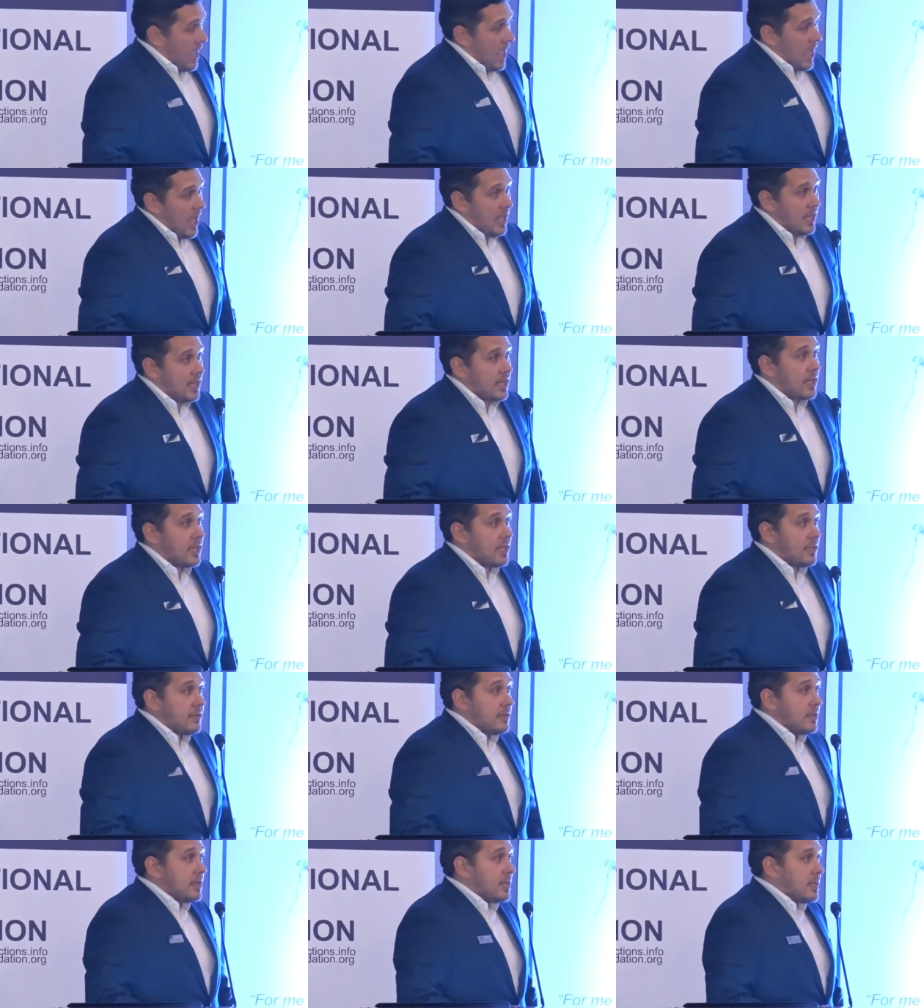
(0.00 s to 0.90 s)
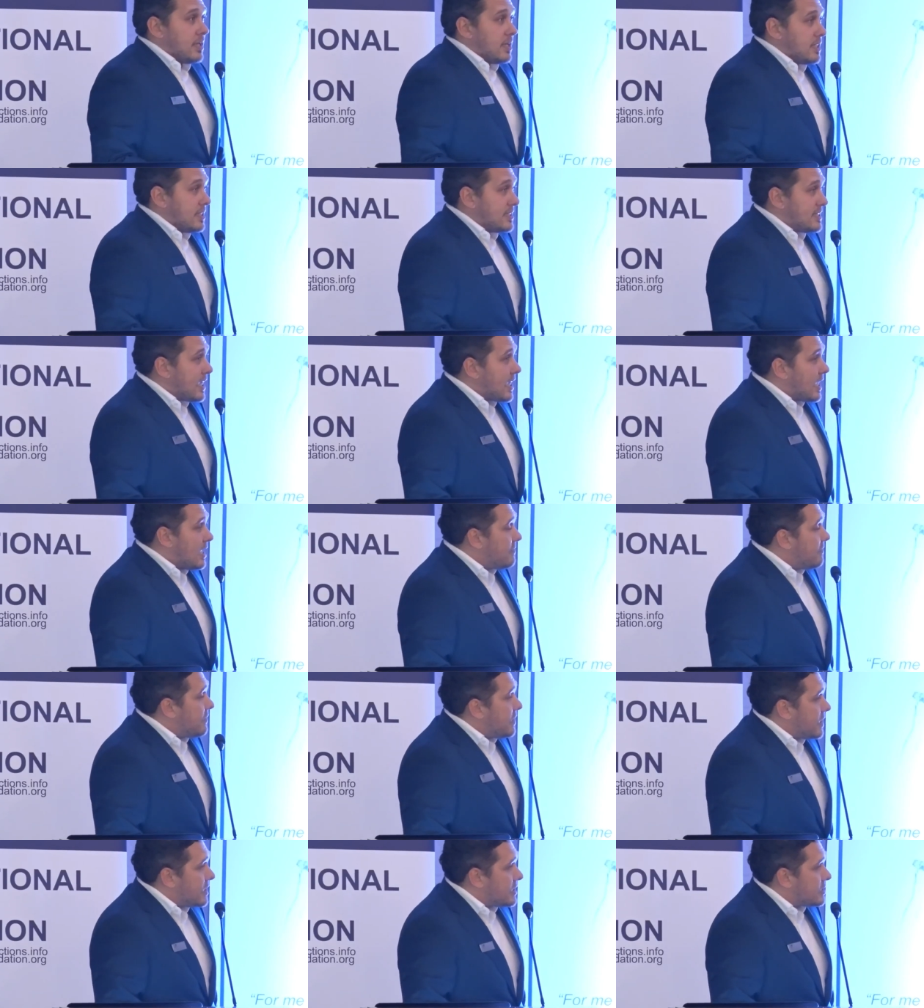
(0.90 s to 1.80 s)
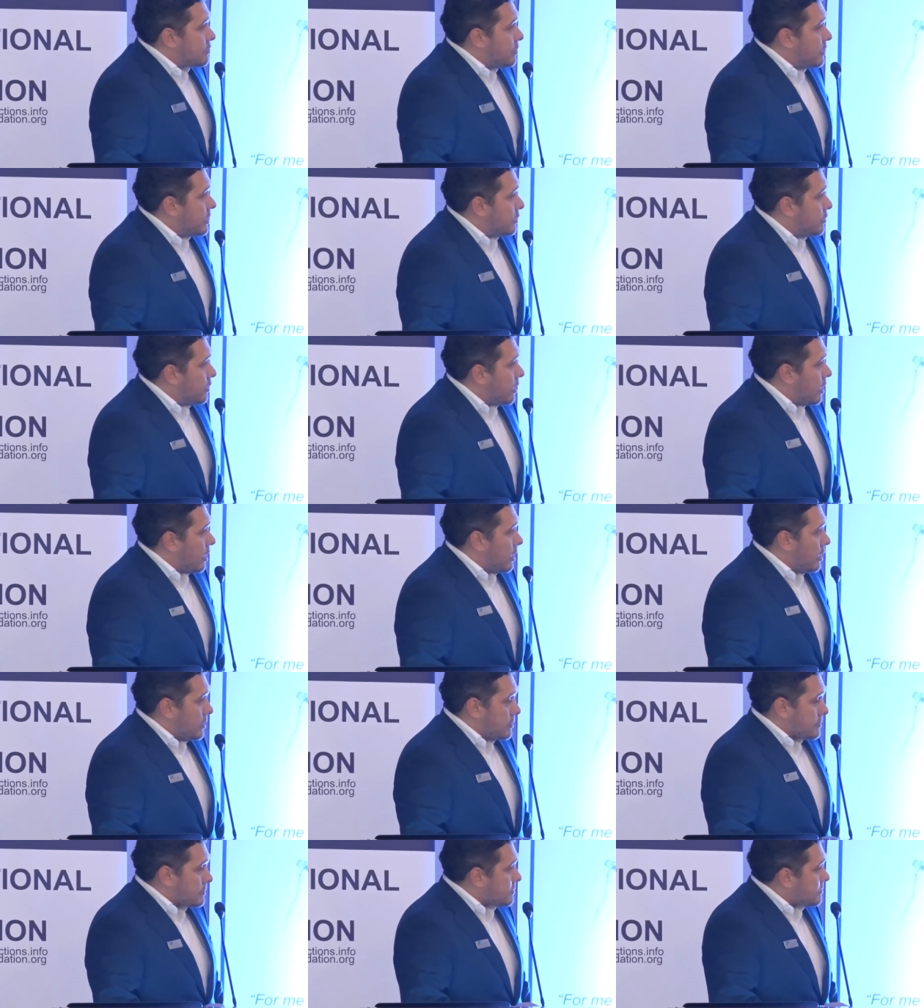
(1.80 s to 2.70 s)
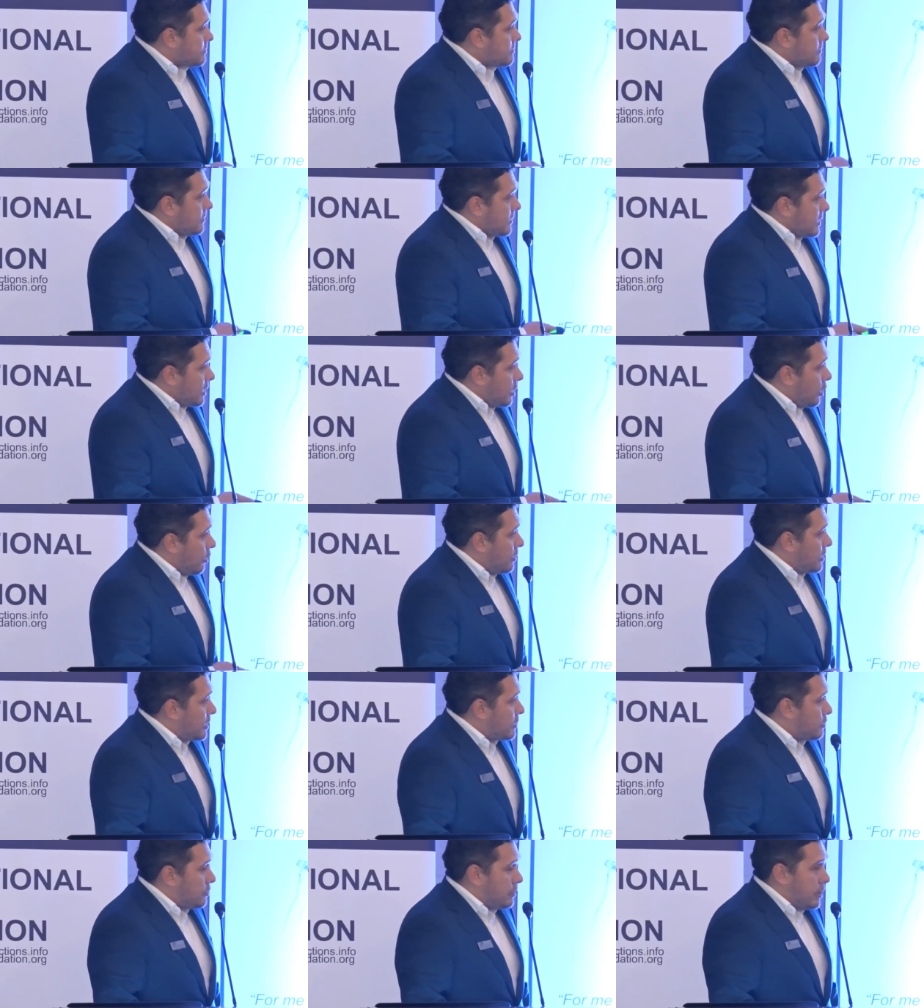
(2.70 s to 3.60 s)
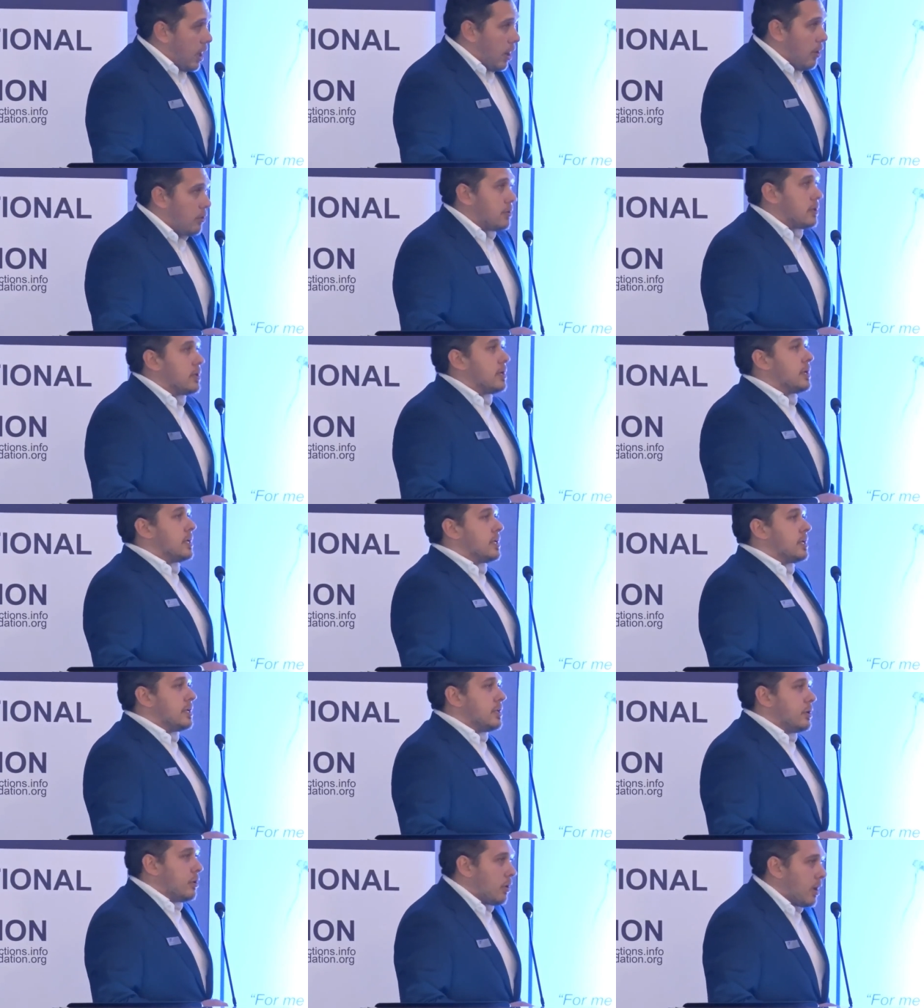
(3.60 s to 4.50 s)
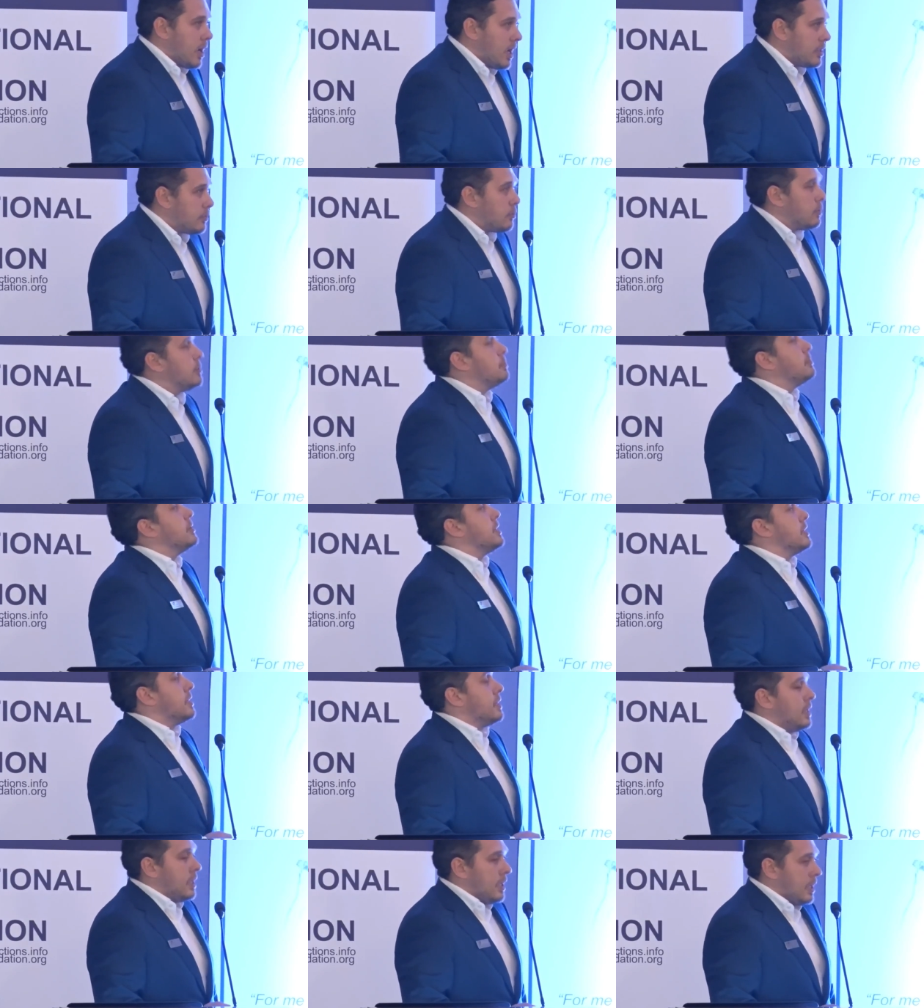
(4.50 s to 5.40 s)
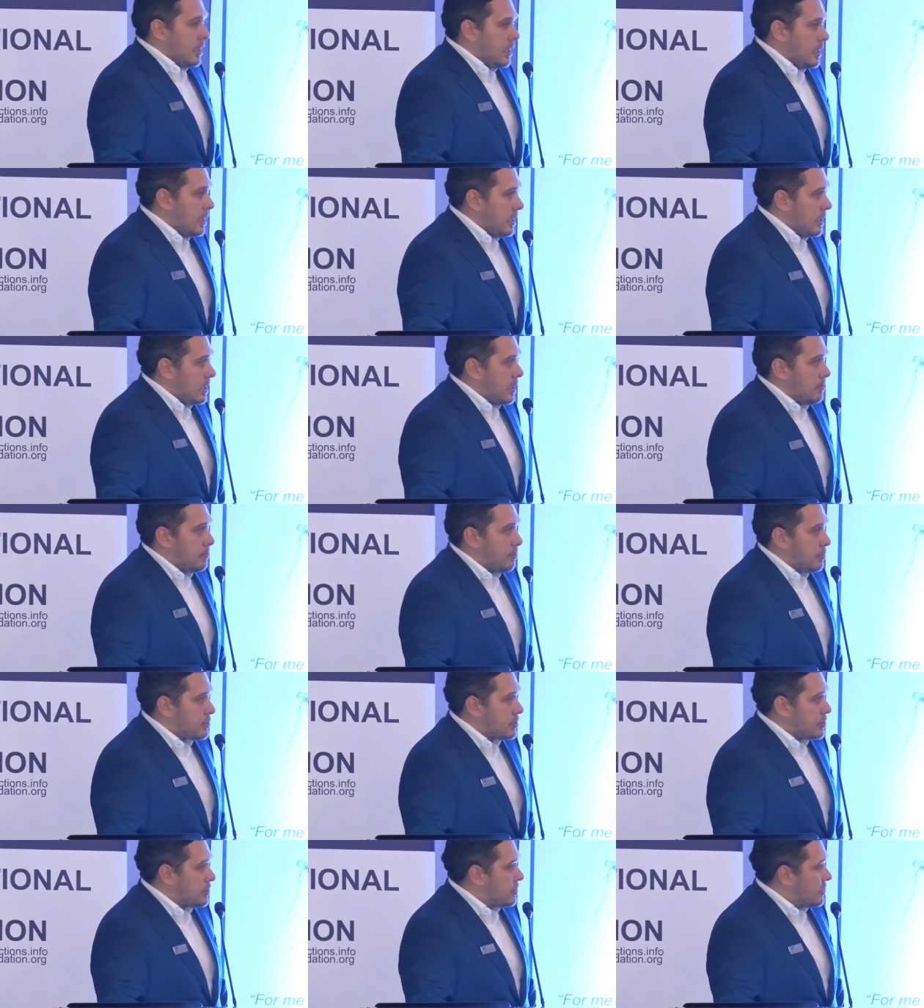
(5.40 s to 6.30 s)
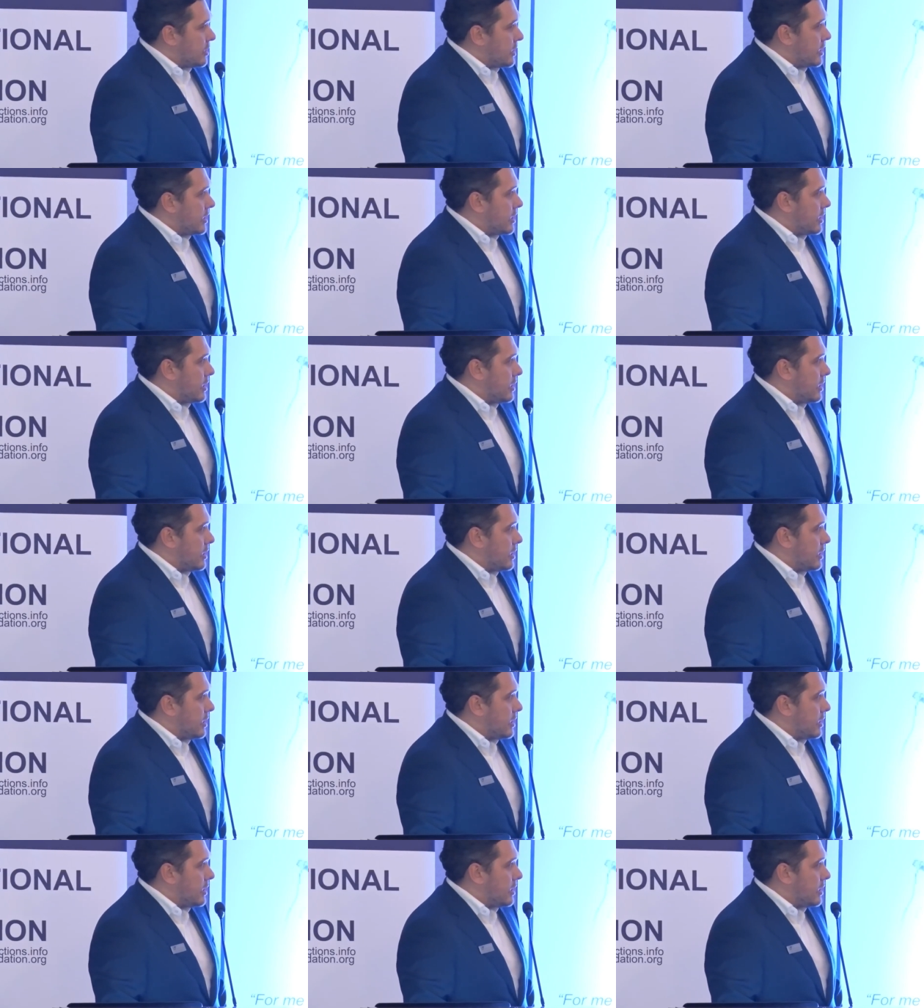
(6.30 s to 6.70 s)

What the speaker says: And the second thing is when you are going to yawn, your head will be positioning,